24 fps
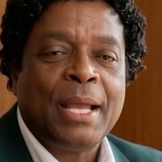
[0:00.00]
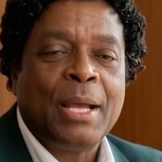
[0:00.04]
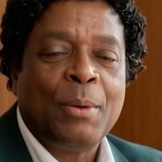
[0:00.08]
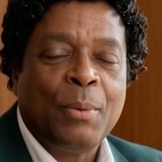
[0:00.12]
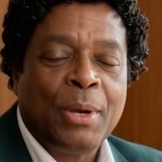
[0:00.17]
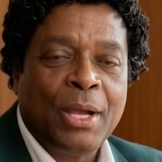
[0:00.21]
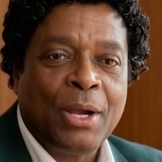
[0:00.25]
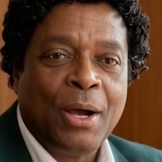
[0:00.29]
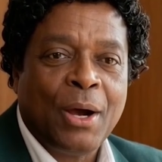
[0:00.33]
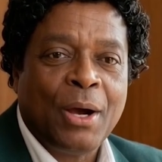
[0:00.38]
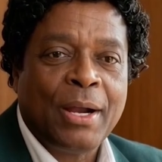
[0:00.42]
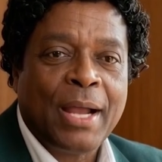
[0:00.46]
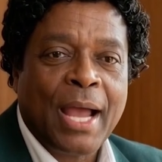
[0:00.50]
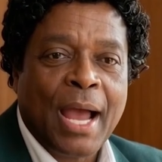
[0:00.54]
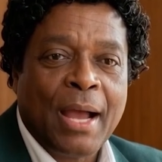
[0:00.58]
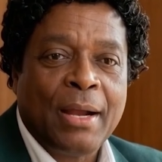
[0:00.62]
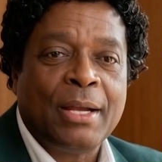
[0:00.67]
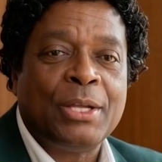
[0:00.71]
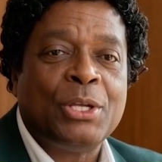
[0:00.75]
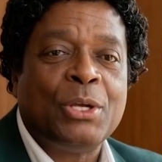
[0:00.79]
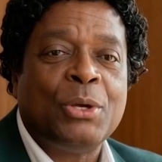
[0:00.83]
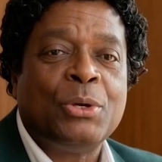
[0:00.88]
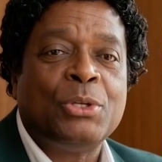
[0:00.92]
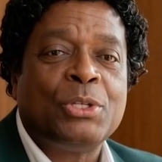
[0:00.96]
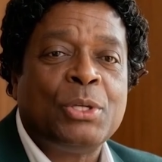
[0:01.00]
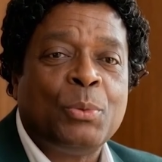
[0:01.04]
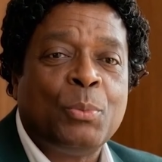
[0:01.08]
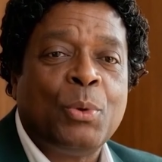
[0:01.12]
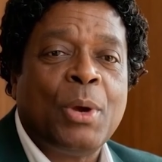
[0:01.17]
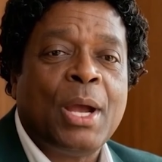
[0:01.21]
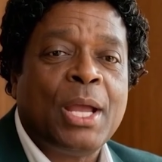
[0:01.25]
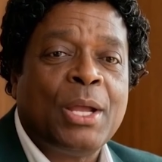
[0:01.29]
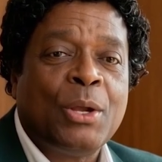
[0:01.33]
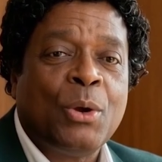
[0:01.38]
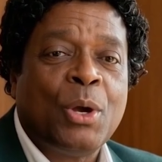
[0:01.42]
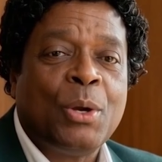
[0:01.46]
and we learned how to use the
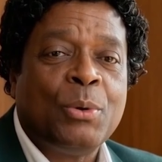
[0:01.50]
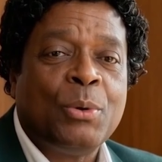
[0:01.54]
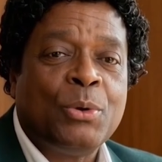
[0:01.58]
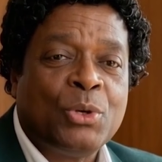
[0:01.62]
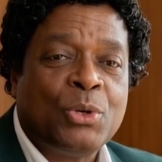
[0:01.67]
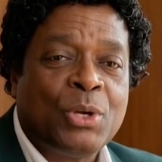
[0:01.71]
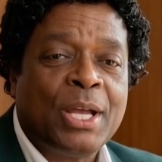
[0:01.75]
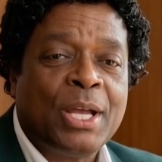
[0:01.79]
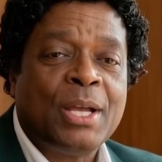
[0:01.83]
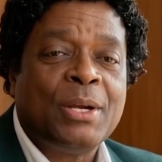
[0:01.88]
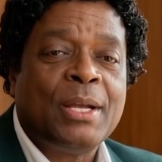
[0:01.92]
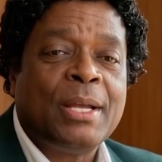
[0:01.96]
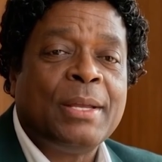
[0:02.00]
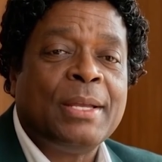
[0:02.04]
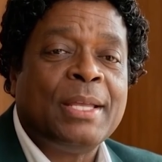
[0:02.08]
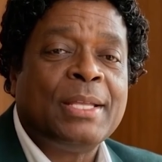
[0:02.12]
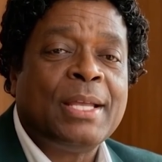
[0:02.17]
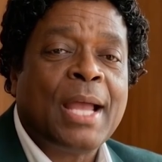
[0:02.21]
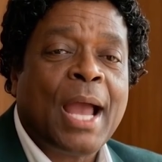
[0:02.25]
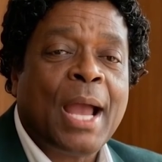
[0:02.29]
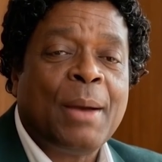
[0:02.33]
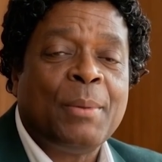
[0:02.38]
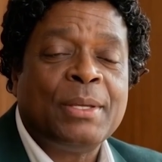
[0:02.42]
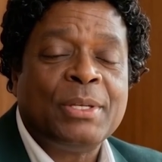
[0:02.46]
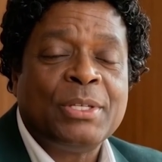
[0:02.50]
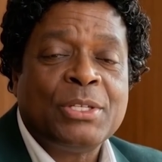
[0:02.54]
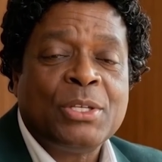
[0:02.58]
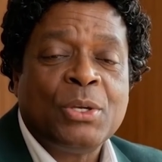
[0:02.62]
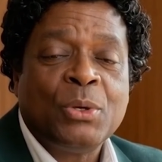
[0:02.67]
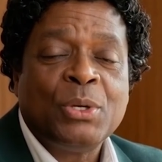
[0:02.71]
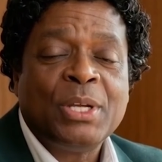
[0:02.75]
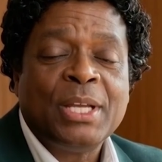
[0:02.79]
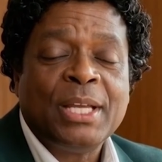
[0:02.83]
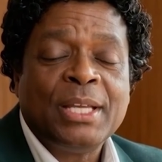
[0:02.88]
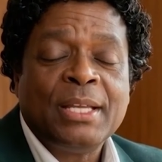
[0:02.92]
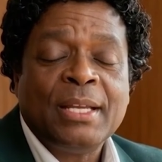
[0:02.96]
breadcrumb trail at the top of the
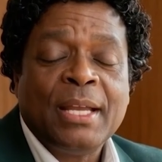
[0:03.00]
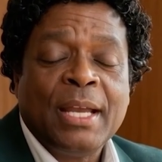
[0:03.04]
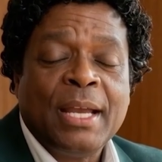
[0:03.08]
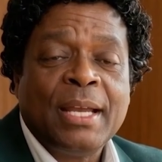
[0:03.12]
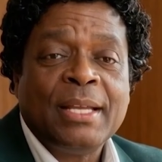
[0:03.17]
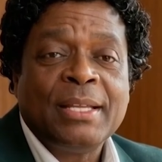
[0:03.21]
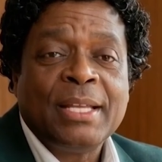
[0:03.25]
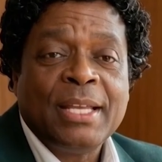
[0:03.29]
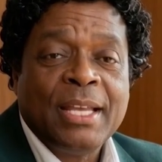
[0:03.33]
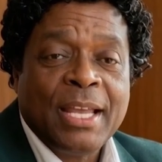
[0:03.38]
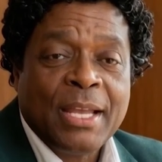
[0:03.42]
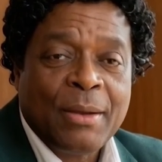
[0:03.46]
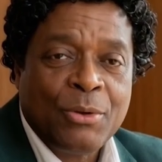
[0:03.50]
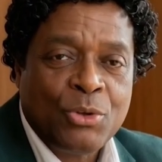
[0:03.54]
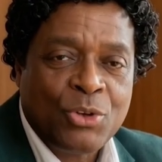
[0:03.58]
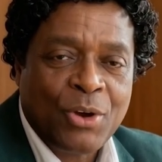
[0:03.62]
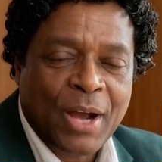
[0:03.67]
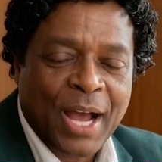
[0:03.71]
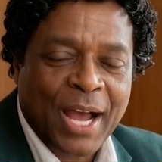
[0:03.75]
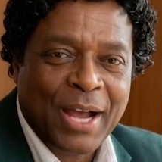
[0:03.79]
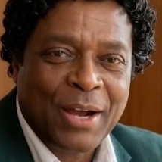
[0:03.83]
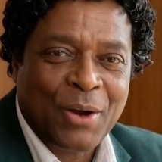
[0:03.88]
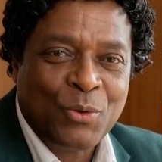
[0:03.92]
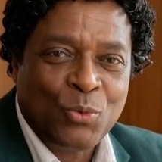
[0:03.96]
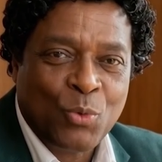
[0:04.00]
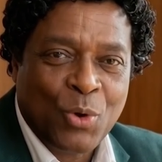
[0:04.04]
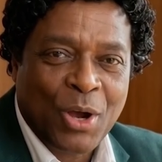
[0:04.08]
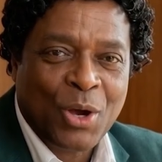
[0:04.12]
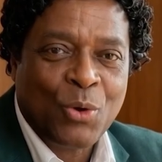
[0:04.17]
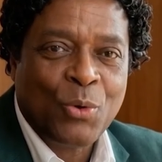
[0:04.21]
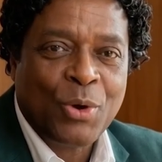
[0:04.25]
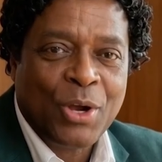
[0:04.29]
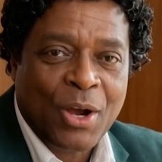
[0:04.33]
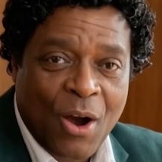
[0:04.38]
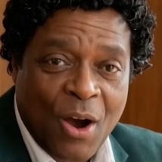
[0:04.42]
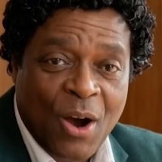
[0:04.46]
screen to keep track of where
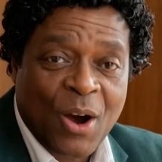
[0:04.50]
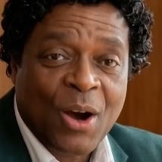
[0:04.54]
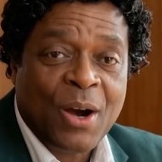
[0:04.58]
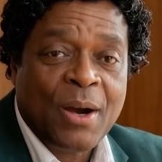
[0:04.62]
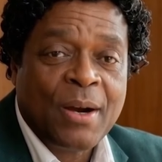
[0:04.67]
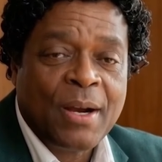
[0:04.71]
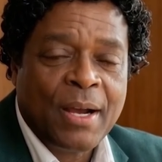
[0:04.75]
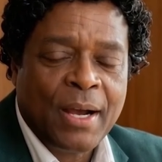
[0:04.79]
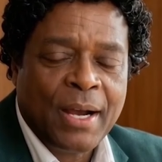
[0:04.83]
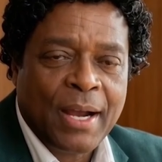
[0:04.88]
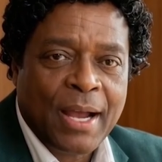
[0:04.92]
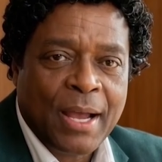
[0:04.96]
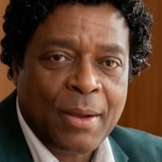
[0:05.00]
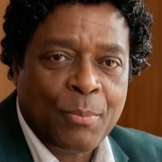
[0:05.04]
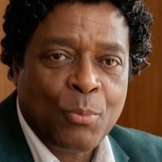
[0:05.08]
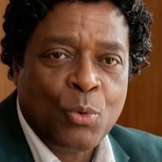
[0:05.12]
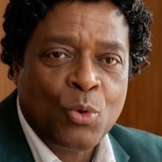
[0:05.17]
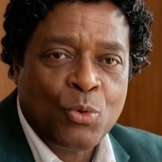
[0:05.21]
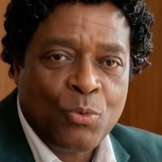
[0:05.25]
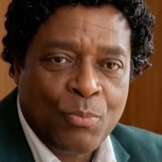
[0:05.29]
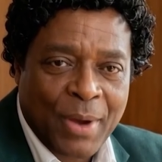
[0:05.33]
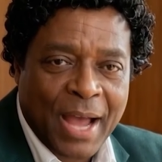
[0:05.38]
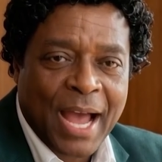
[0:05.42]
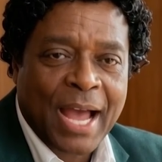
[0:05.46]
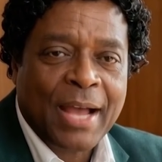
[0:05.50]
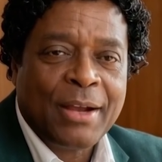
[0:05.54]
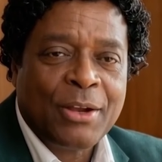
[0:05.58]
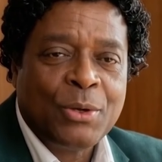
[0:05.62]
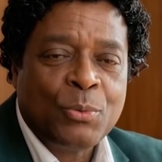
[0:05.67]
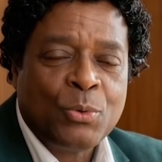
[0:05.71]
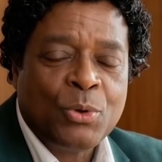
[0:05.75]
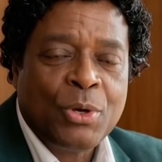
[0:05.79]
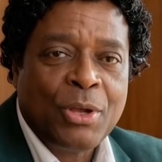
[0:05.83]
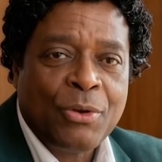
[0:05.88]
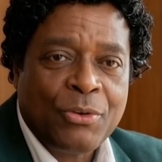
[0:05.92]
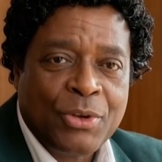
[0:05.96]
we are and move back to
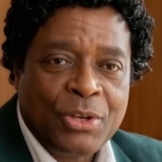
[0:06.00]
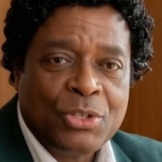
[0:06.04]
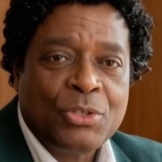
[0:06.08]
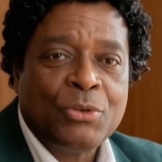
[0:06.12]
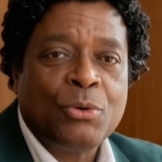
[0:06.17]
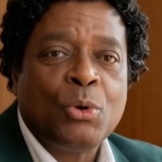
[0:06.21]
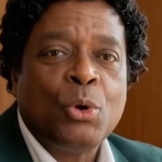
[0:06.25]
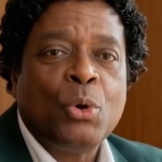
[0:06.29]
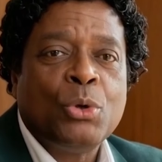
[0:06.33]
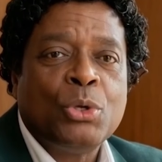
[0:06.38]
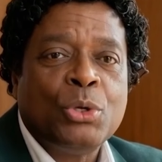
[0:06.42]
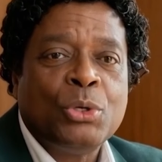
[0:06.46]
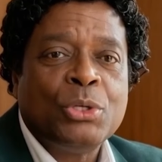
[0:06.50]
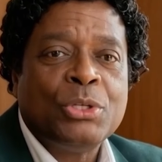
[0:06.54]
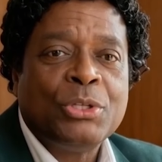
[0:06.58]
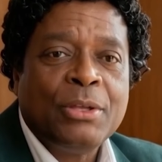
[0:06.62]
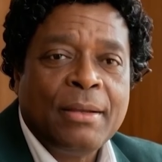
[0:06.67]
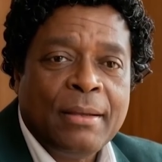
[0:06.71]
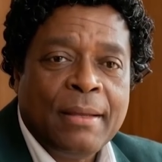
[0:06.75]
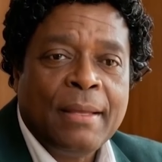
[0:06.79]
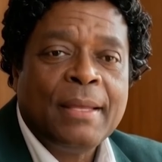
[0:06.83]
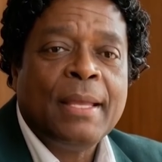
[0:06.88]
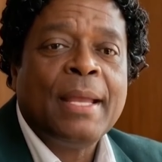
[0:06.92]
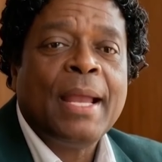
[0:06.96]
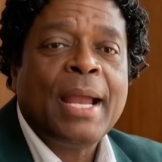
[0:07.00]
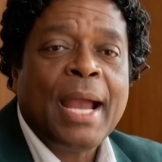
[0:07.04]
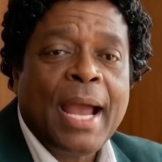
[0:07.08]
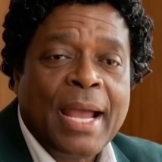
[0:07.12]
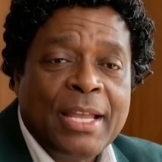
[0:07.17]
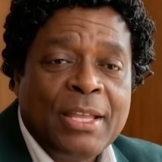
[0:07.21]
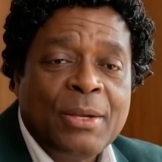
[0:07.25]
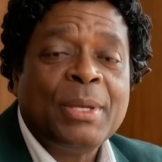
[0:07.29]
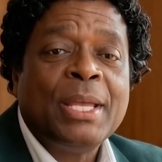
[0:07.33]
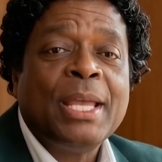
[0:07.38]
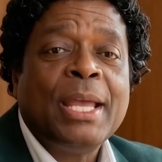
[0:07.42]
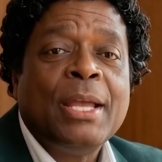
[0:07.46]
previous folders.
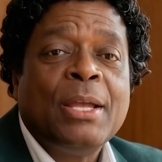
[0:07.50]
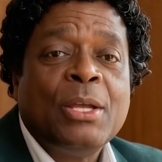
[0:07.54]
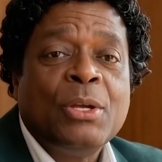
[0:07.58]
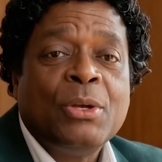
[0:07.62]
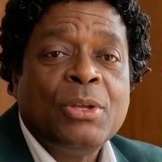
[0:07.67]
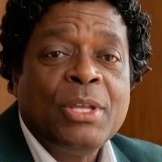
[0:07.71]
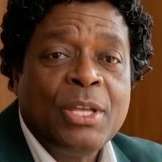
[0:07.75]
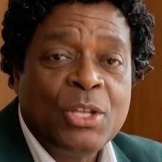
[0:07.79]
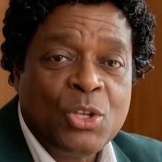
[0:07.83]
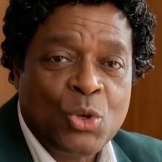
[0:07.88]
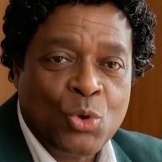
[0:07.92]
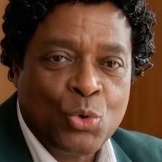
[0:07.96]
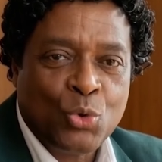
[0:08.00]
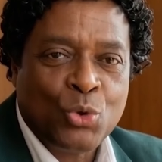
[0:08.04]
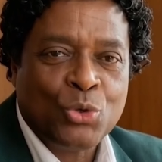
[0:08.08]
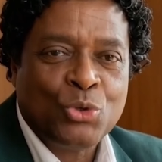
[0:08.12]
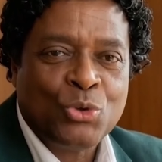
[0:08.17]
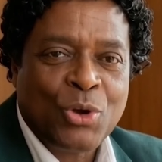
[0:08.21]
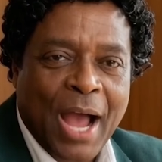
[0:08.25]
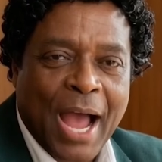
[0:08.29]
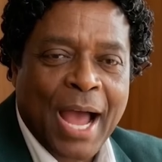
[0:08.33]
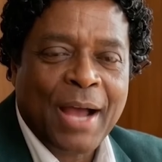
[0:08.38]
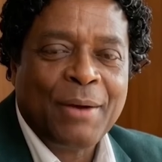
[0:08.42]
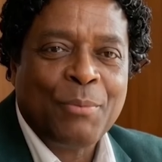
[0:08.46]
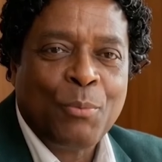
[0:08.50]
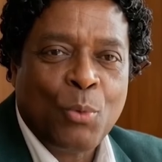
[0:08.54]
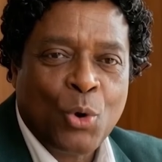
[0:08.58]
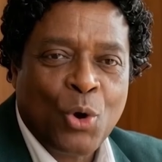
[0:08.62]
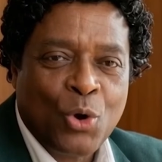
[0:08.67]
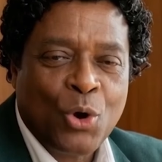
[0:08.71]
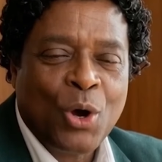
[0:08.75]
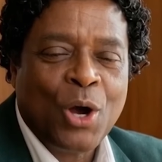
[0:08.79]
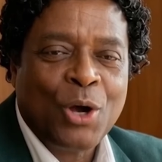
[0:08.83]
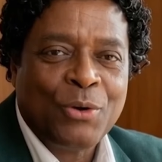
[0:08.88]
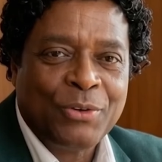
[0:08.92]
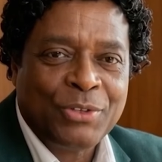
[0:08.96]
As you begin using Google Drive
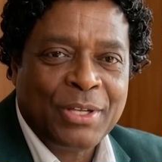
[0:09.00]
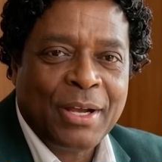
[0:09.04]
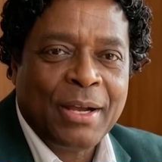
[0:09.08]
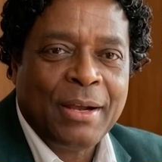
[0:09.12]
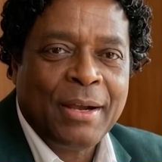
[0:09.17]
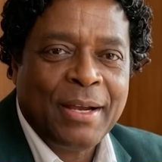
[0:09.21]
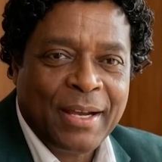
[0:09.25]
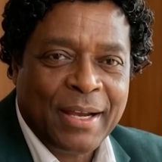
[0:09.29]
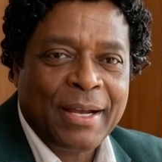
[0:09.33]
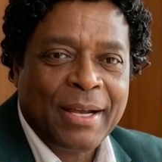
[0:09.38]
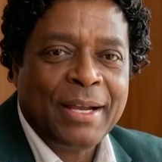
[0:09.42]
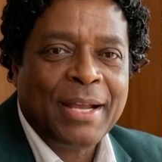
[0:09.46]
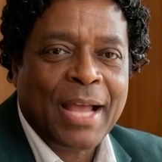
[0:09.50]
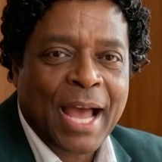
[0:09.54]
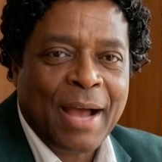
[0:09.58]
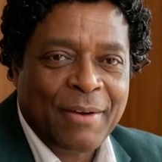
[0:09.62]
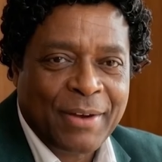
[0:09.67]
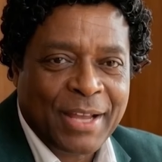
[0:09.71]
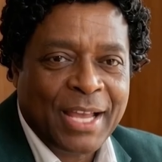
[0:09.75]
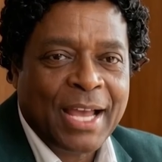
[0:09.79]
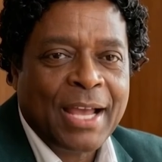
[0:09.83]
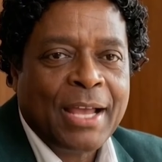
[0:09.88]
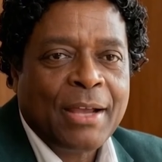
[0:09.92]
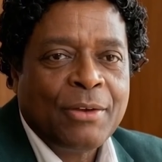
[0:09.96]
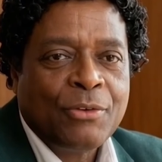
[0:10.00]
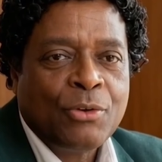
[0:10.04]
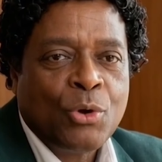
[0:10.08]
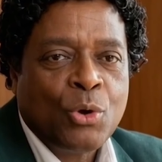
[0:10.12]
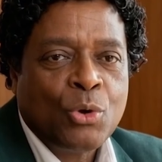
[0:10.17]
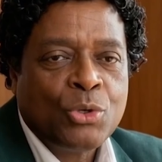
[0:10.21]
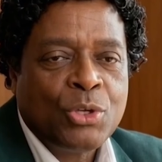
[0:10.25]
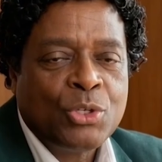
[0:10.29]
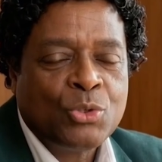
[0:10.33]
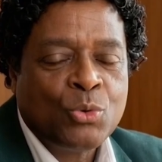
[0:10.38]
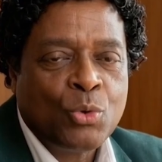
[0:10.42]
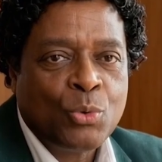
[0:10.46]
more often, navigating
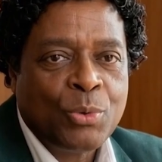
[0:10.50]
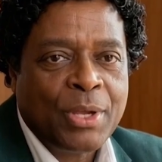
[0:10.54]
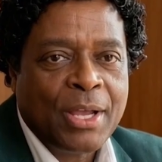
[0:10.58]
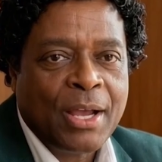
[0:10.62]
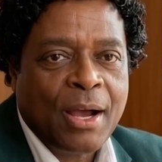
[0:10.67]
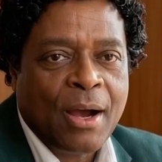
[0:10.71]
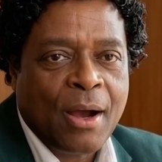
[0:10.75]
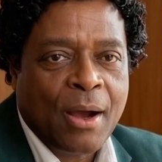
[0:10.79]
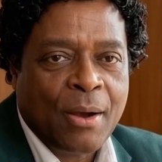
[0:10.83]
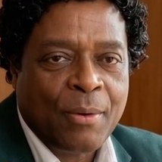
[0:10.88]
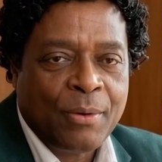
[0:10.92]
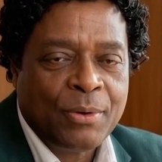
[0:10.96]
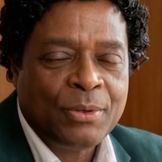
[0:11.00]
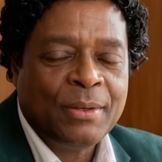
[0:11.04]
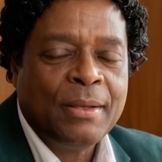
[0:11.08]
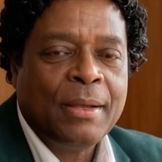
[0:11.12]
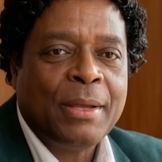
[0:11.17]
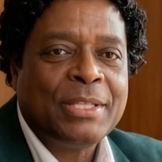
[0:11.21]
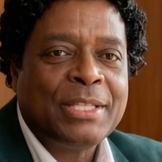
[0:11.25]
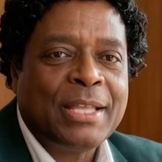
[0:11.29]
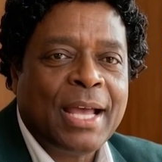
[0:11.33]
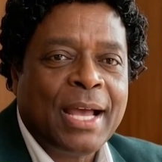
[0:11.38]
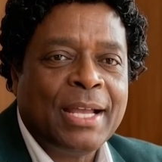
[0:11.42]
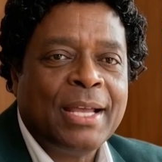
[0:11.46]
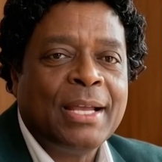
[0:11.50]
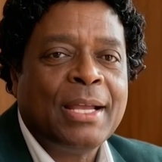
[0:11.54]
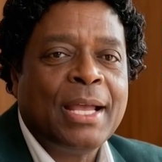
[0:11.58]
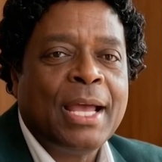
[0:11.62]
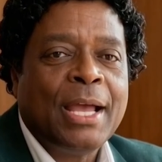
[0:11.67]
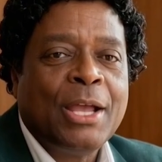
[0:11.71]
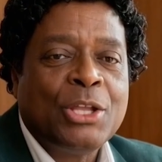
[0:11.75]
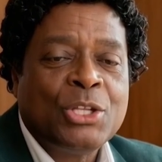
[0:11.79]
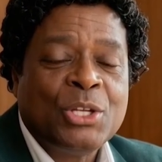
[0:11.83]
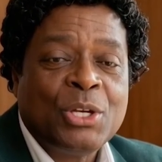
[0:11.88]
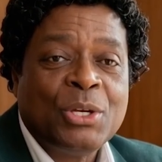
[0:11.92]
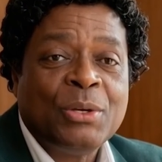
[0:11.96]
folders will become second
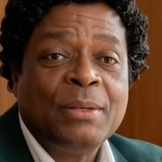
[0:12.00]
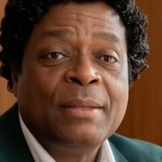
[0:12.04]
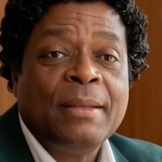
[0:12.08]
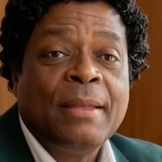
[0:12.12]
nature.